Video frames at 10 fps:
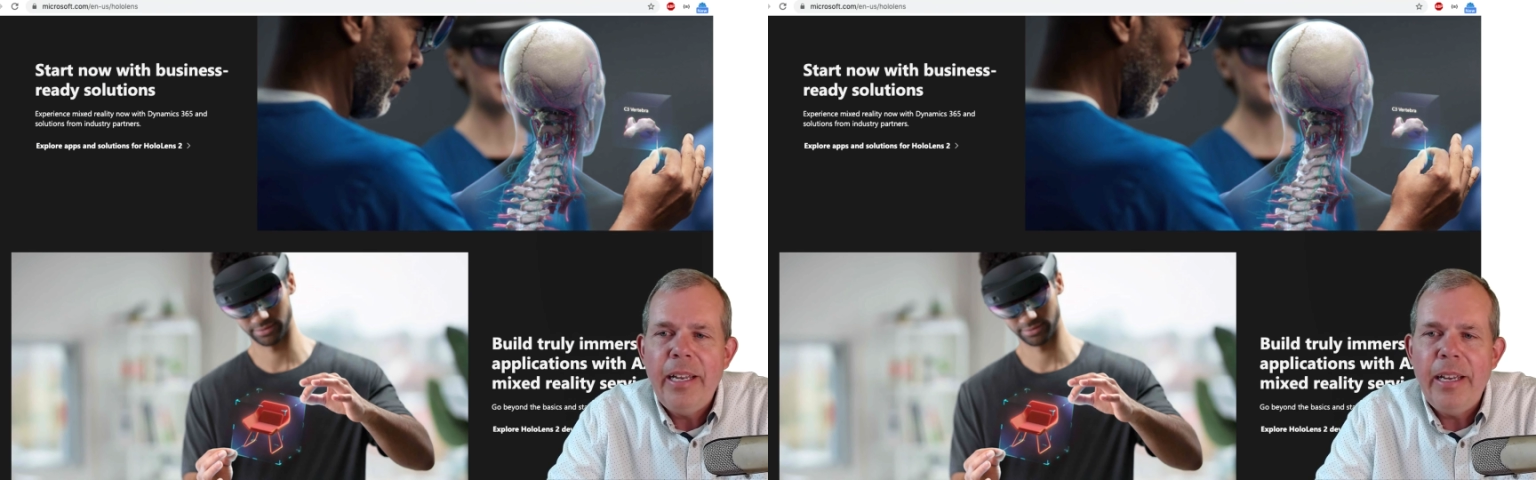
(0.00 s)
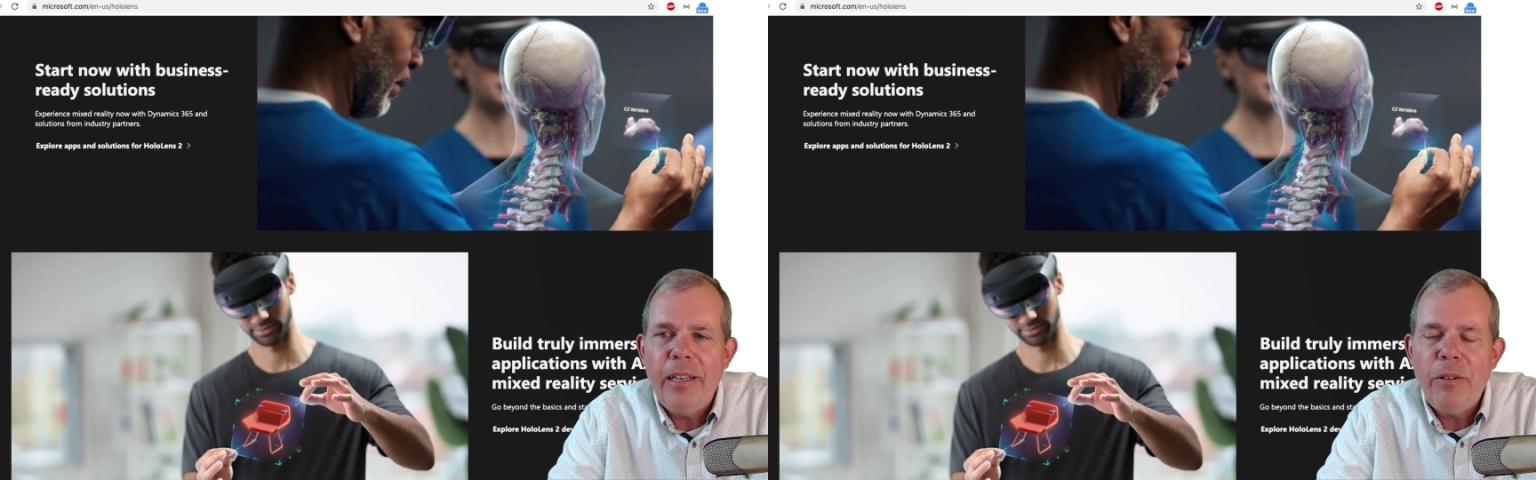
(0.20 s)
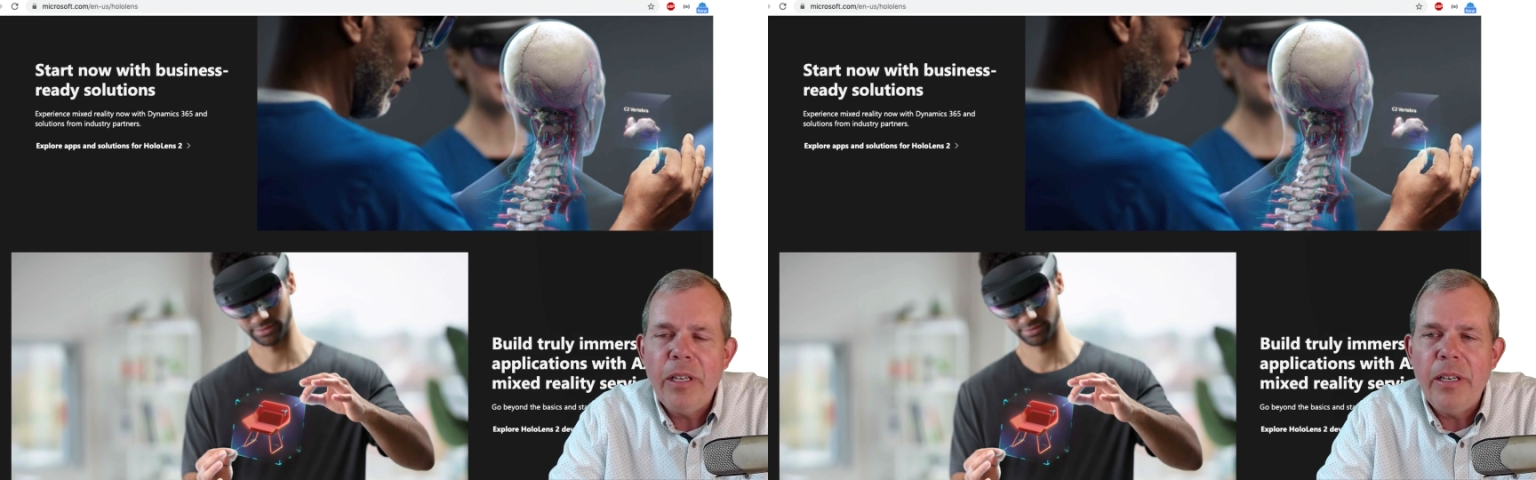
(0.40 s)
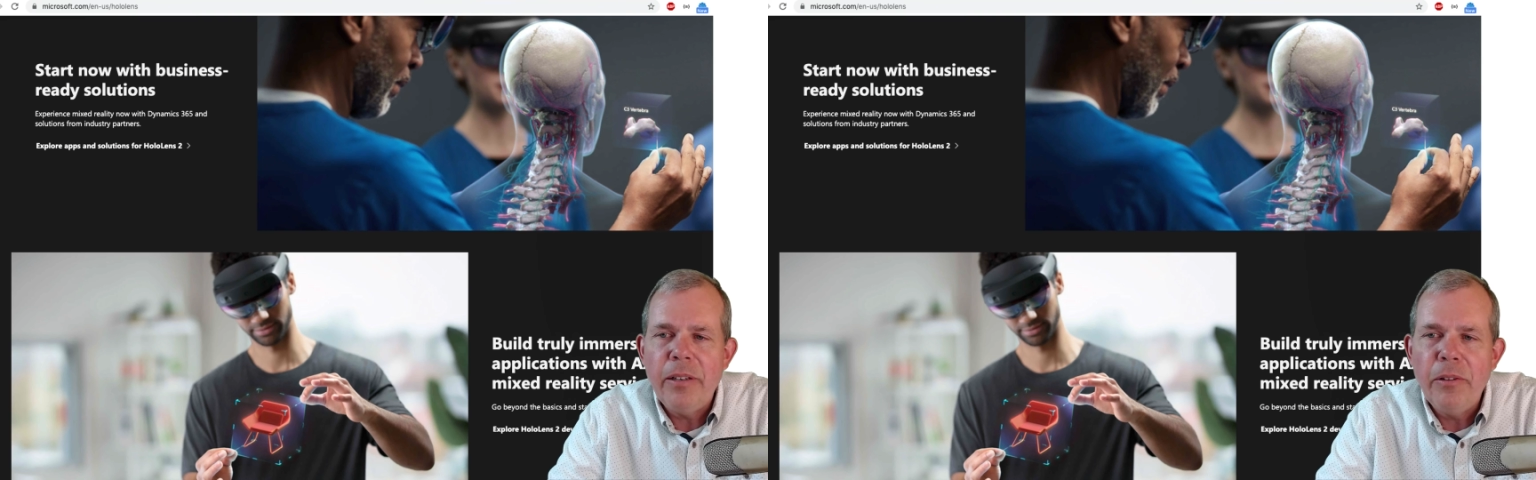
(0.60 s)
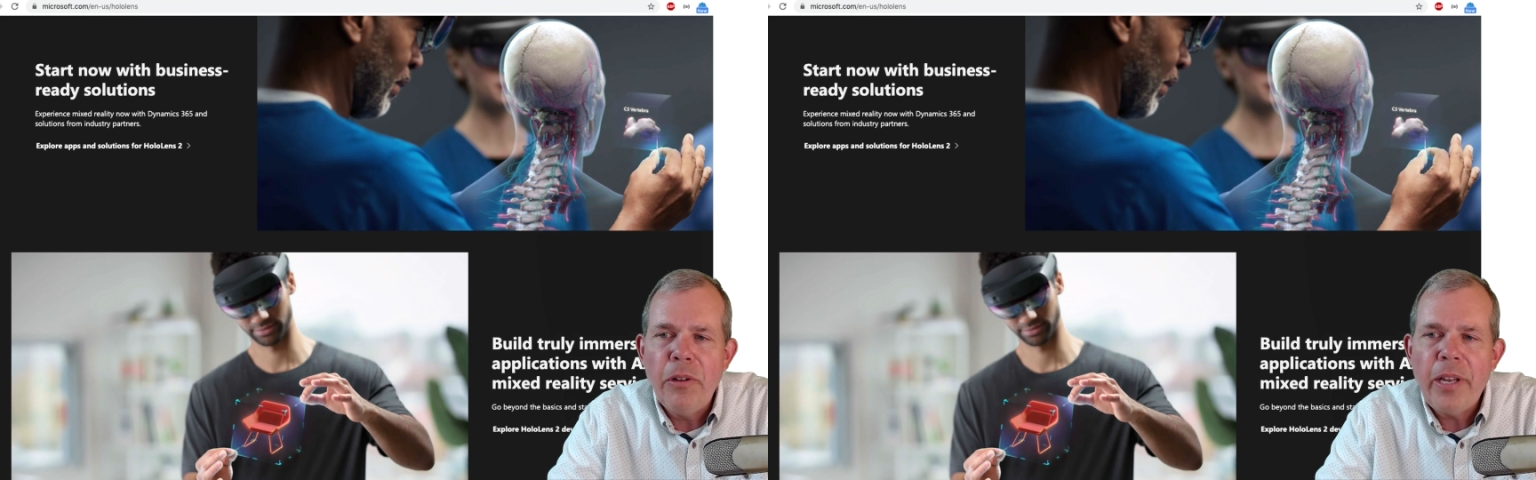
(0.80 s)
and you
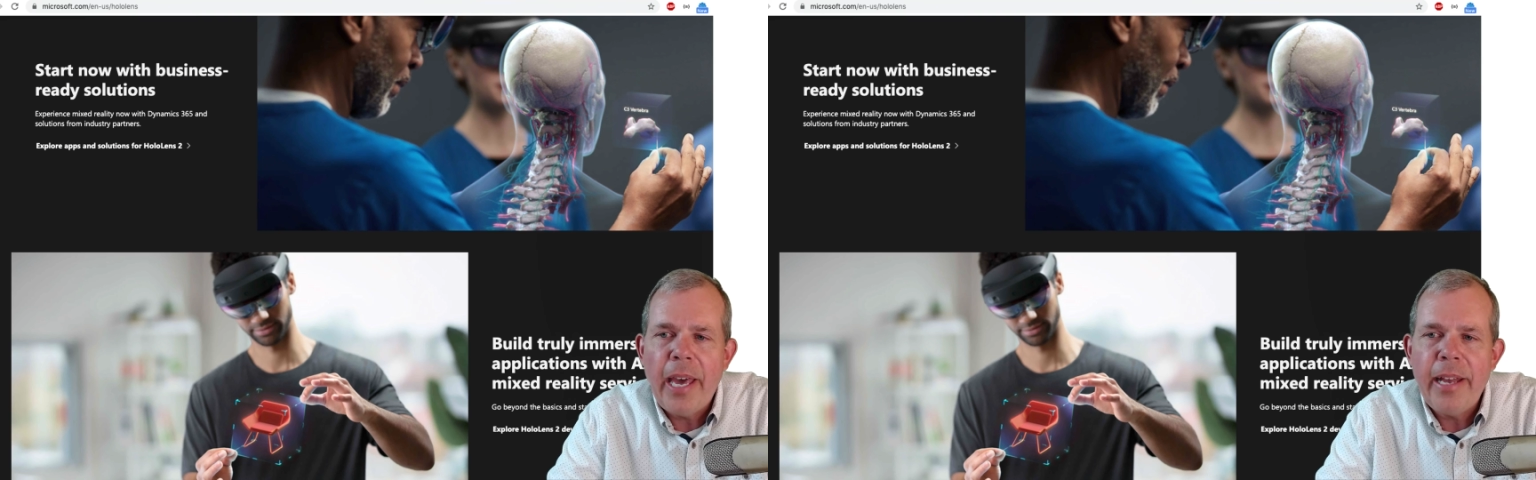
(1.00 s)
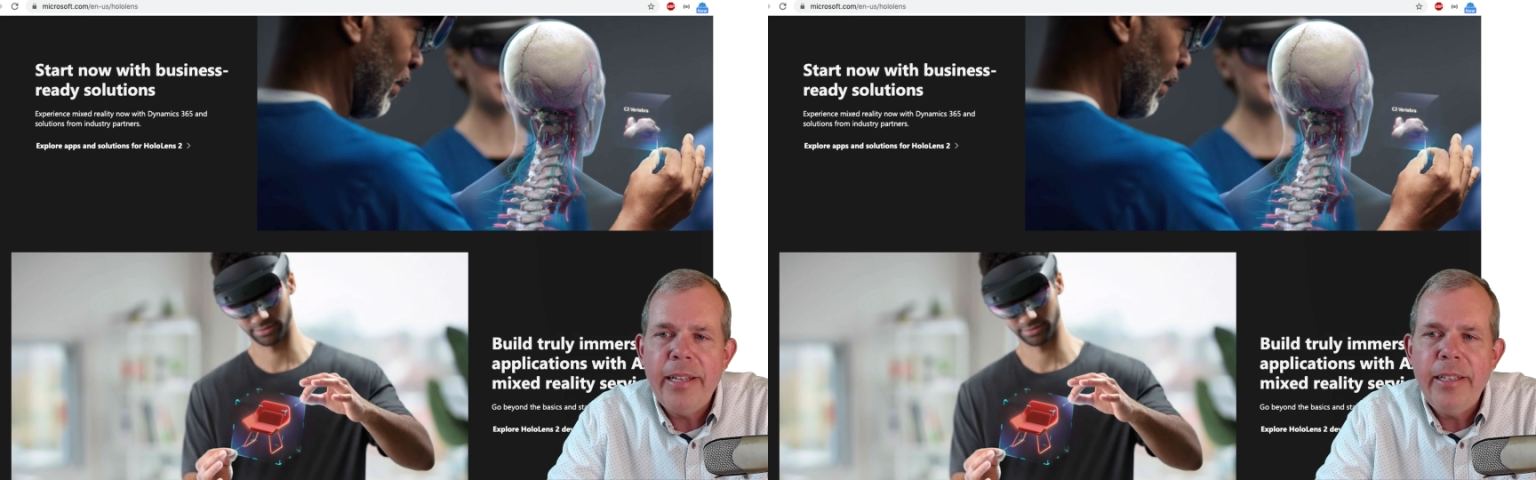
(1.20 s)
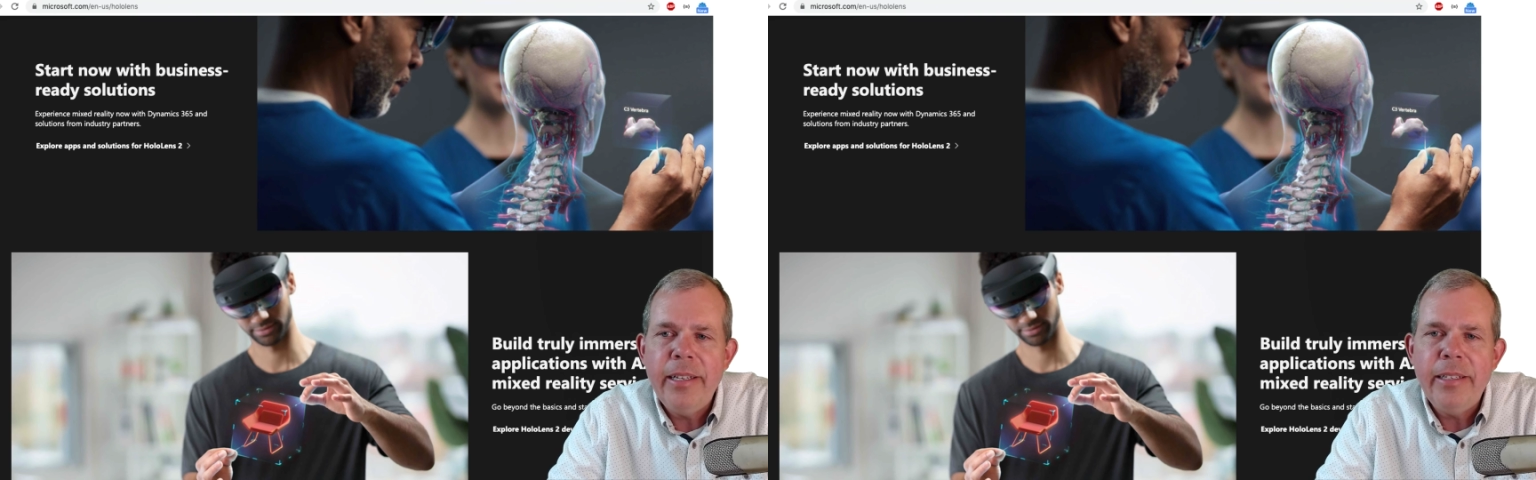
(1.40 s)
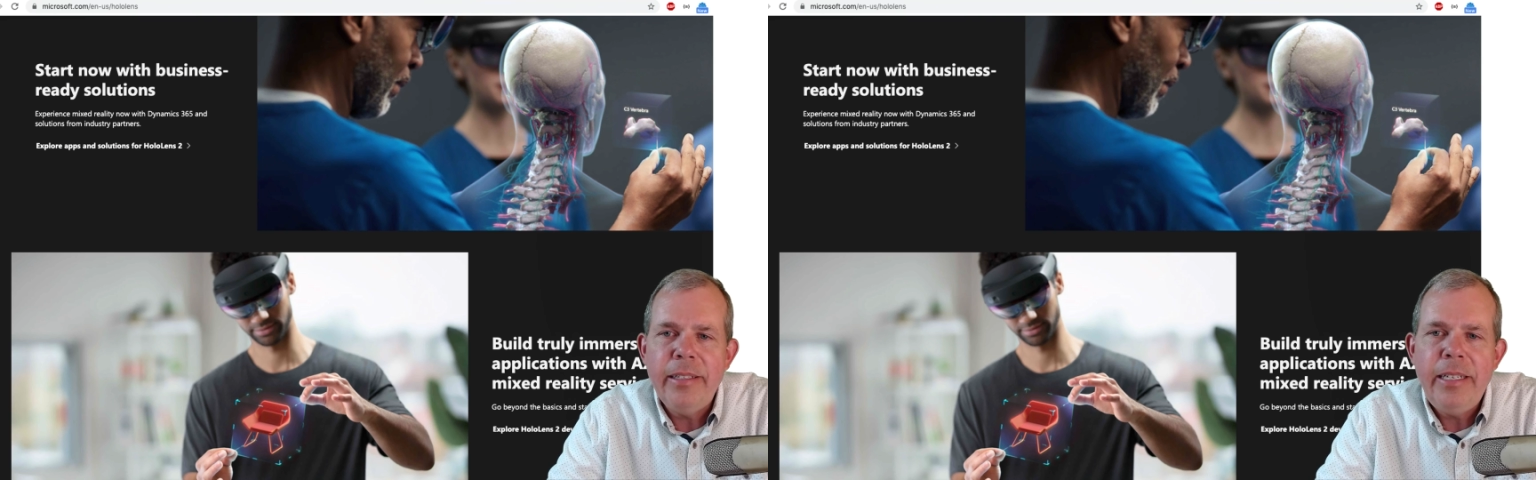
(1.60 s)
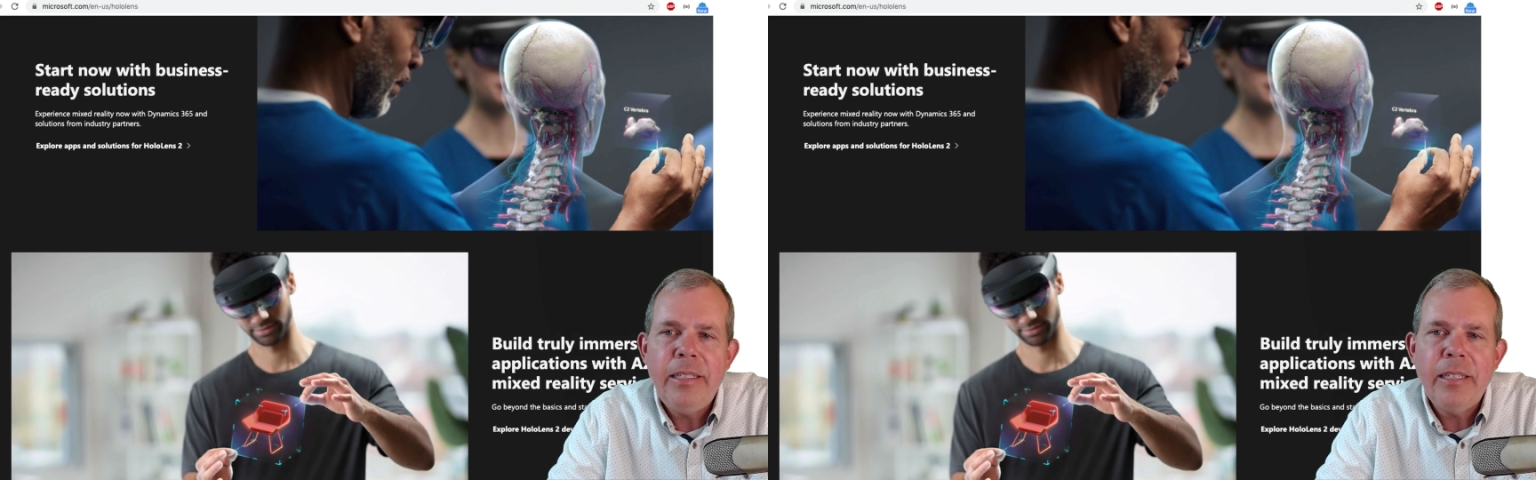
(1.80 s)
can look at it
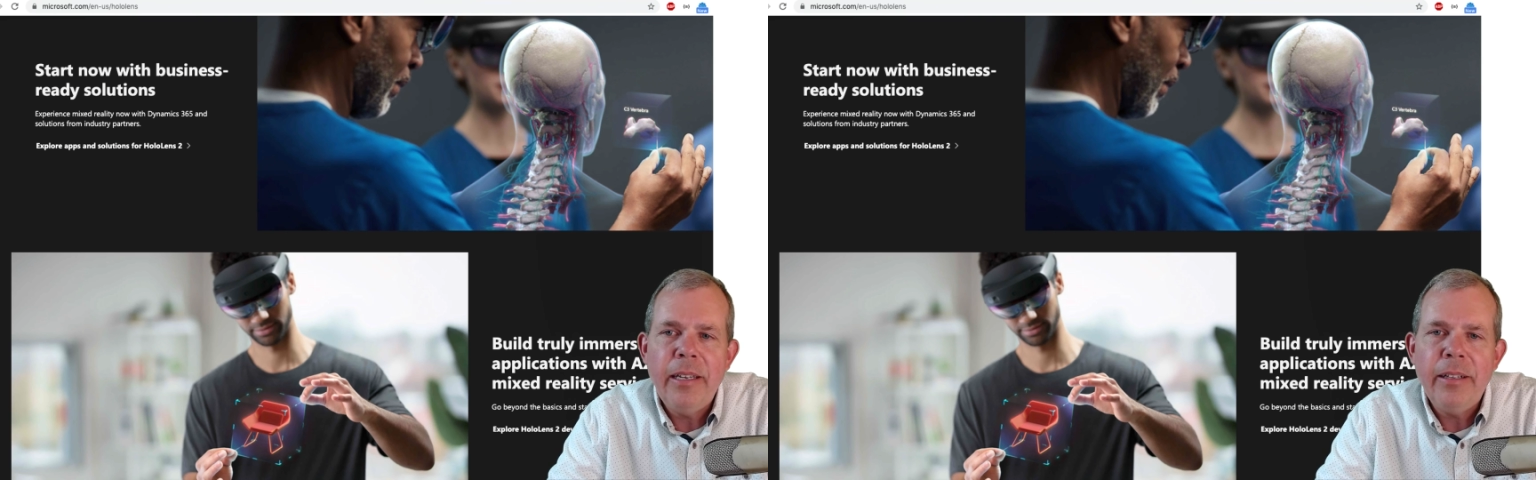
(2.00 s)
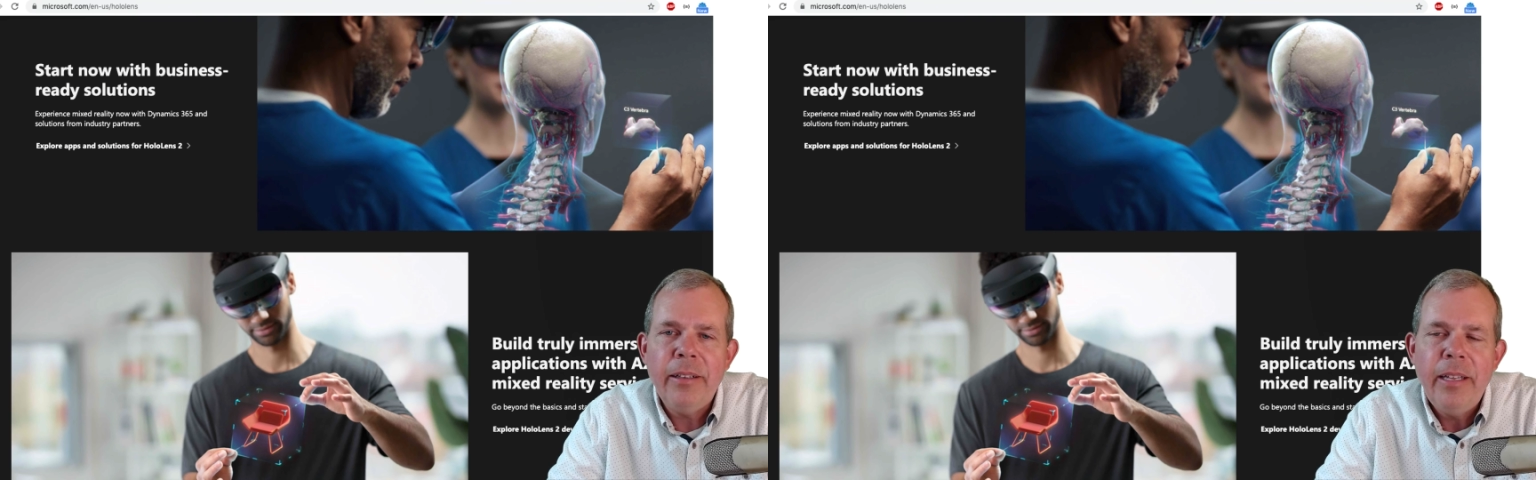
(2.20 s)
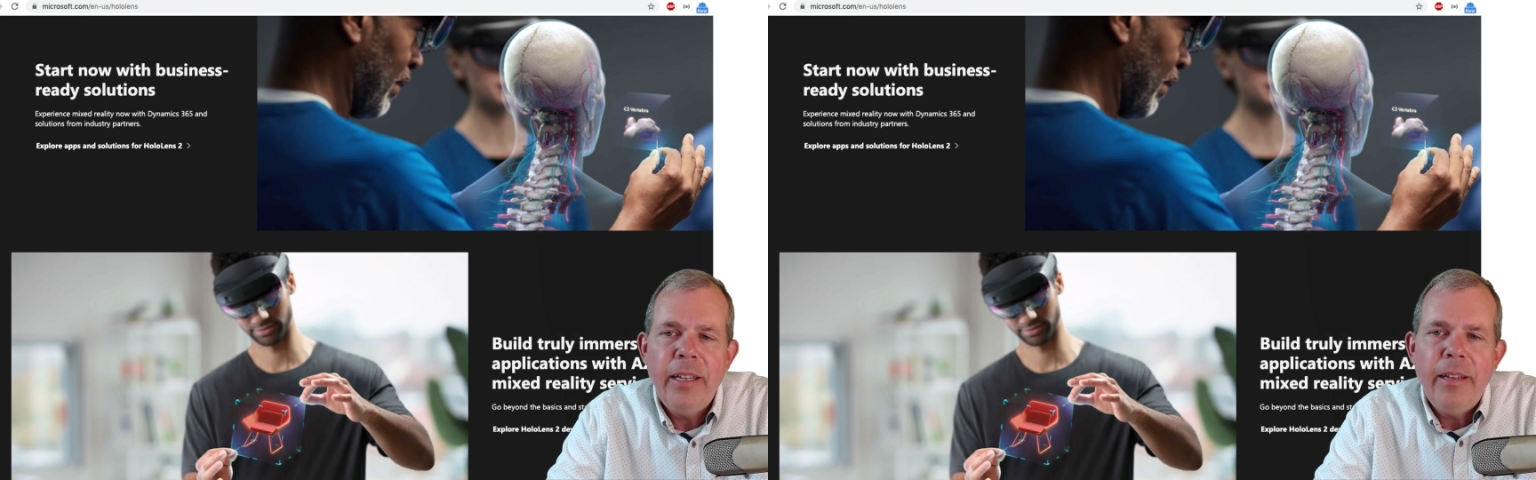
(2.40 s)
in detail.